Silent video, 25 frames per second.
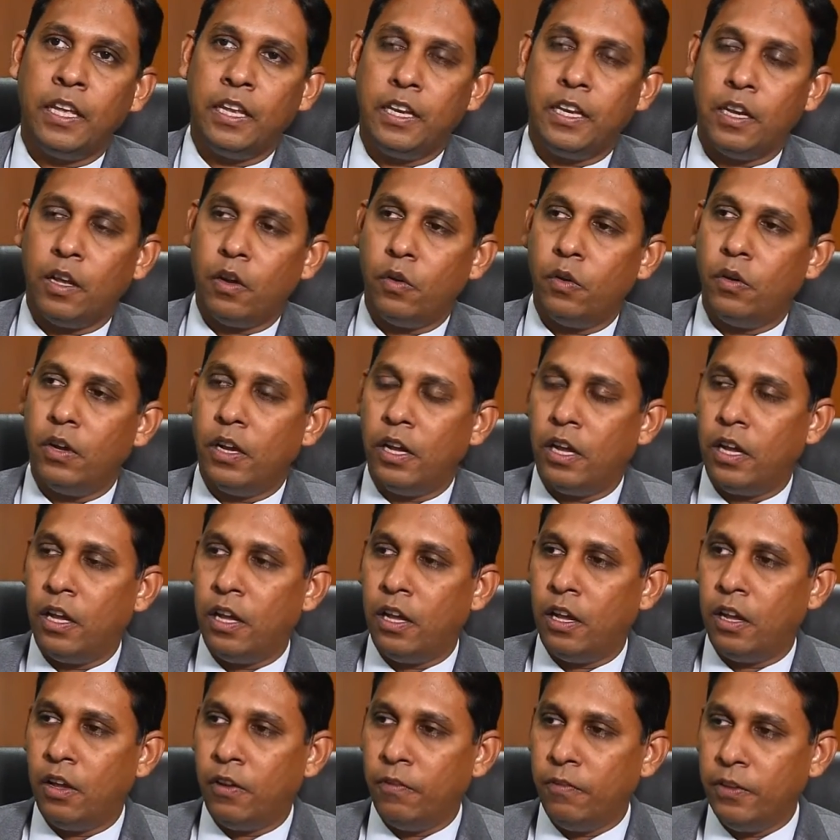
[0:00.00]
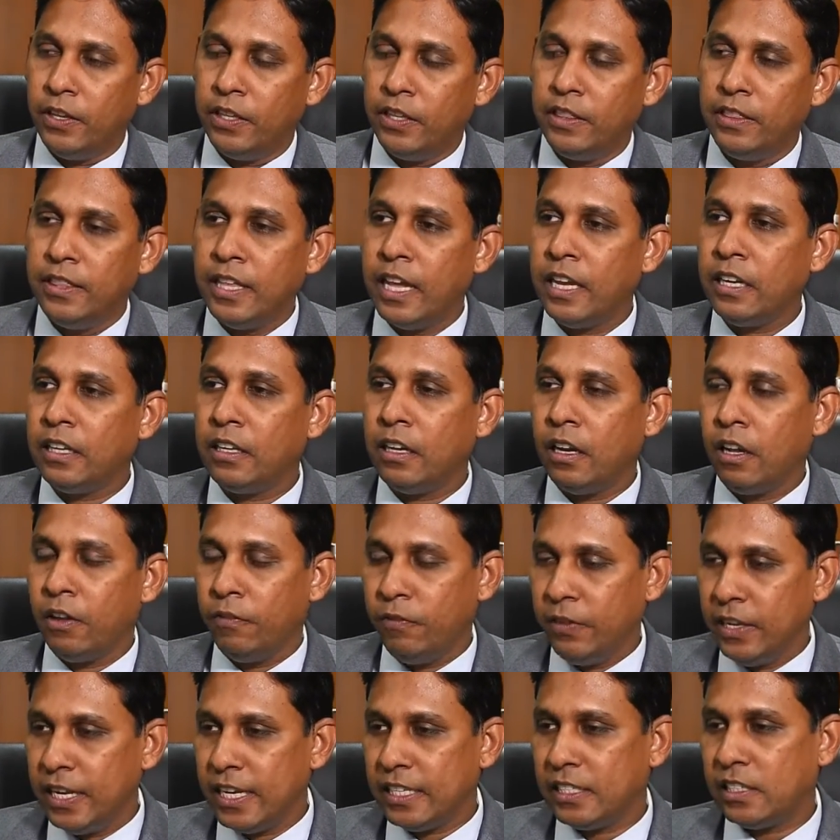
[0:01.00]
Now with that
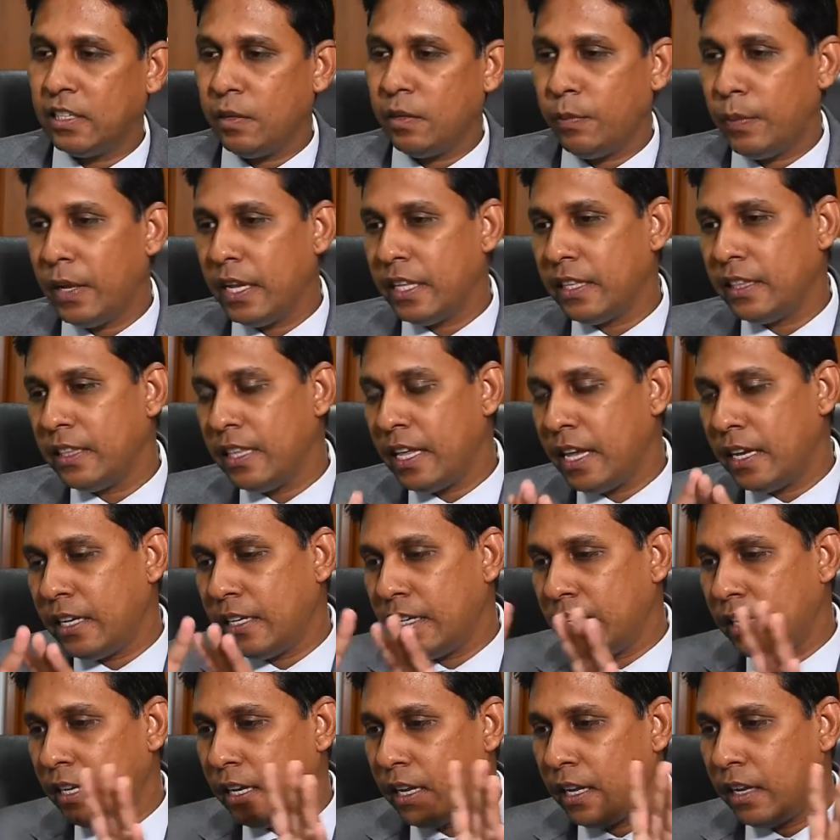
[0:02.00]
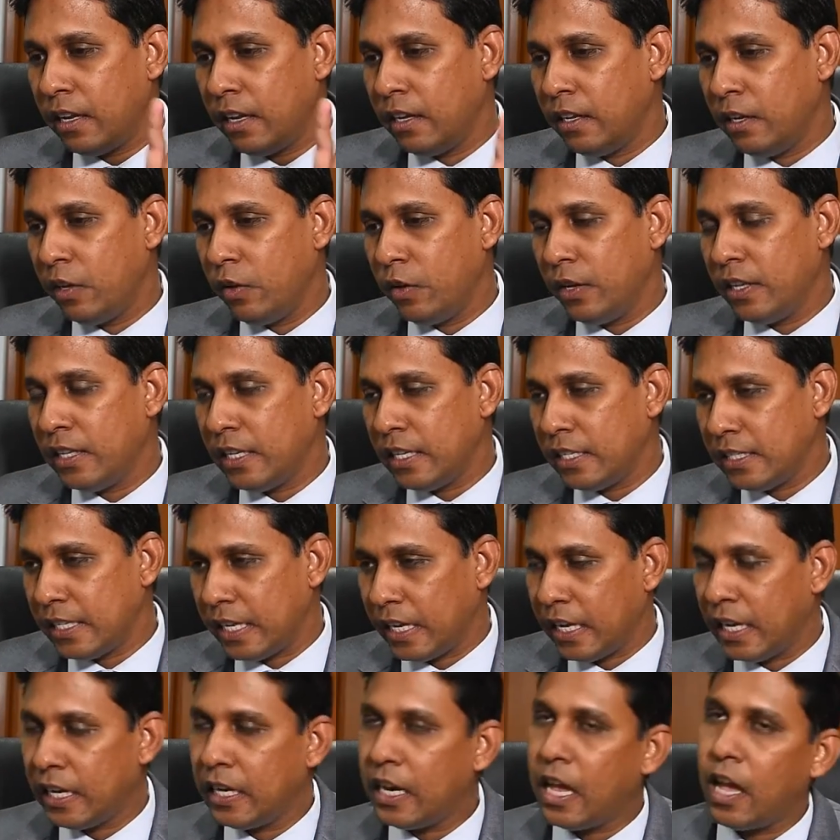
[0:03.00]
we estimate that during the
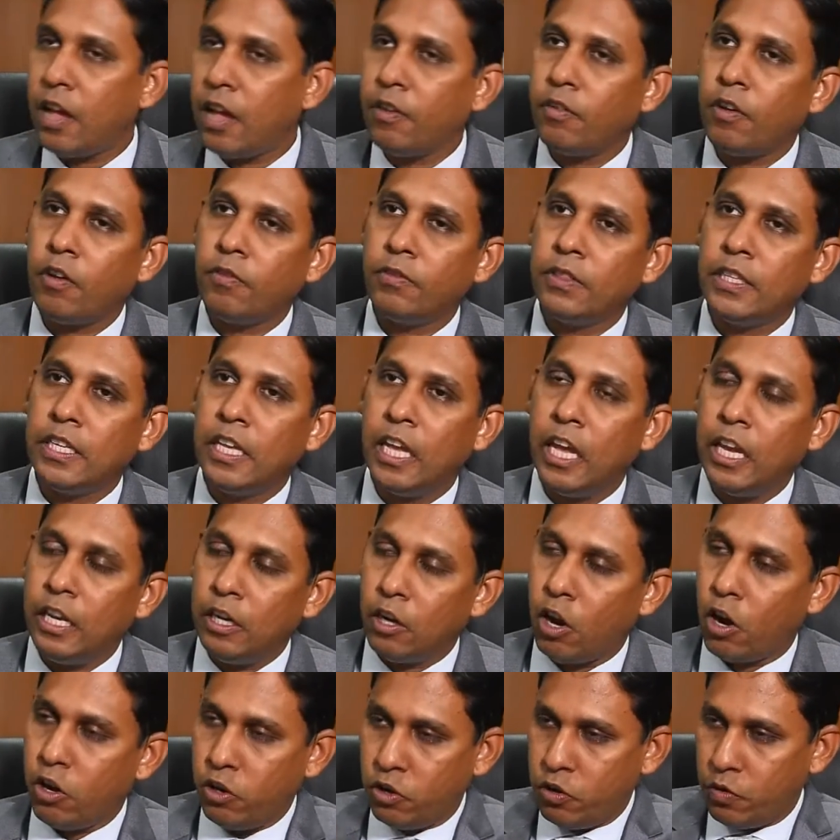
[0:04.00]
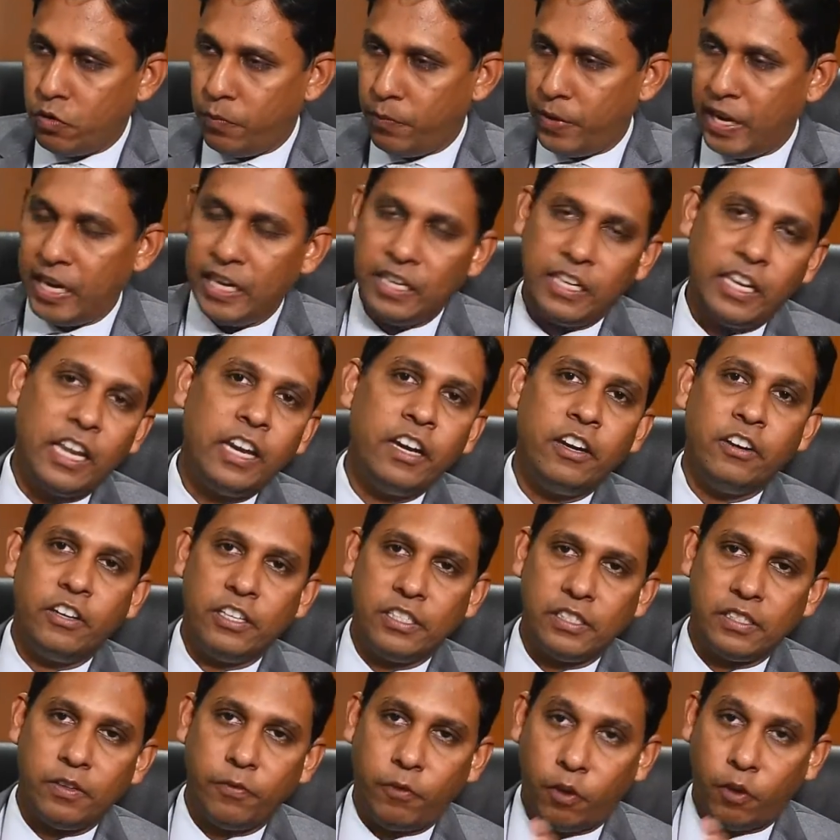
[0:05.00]
second half of the year, in order to maintain
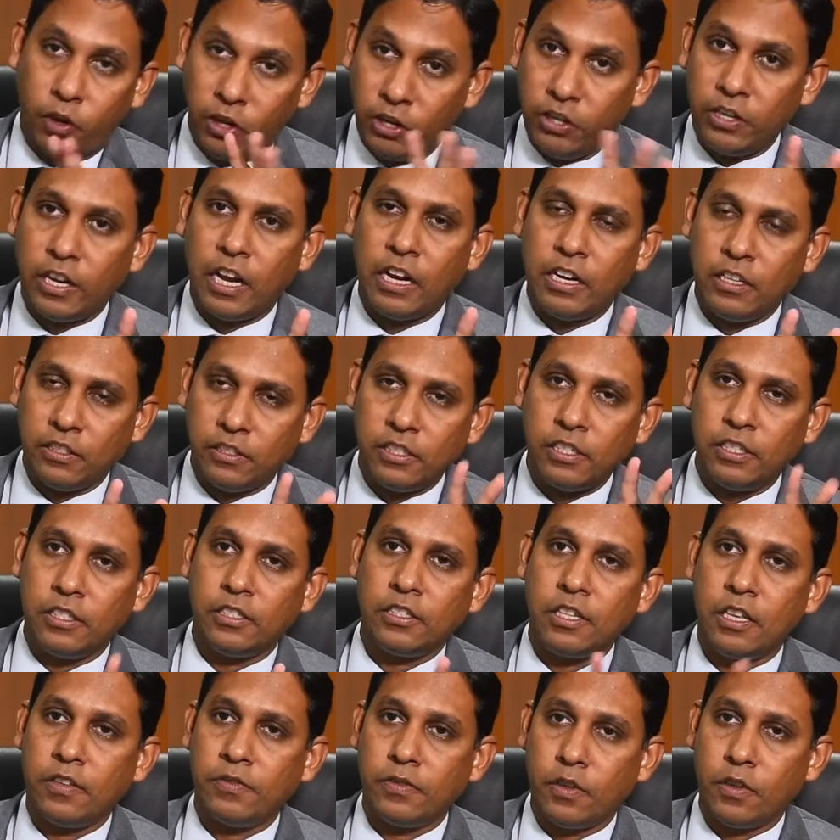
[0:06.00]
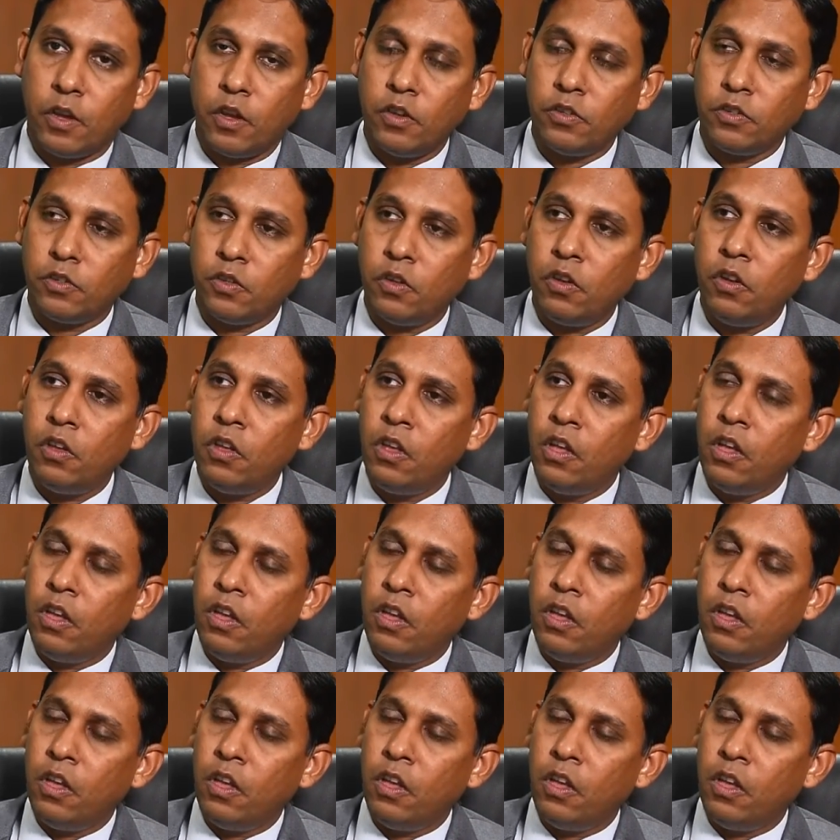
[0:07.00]
risk foreign currency reserves also,